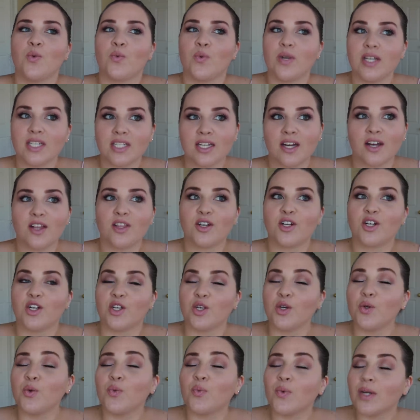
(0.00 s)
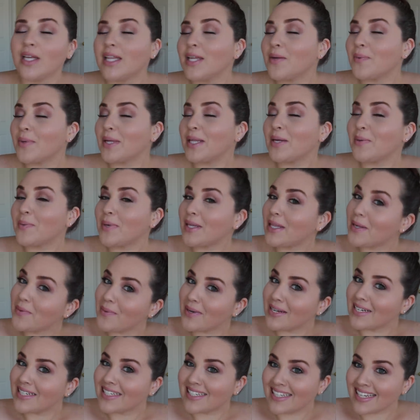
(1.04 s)
retailer you really
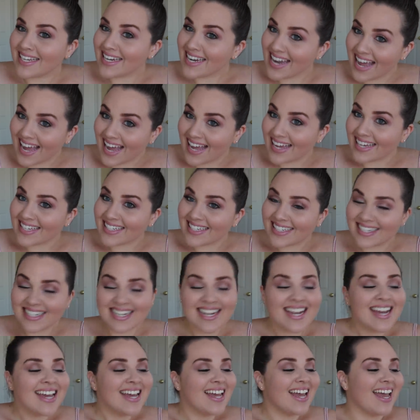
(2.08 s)
want to see next,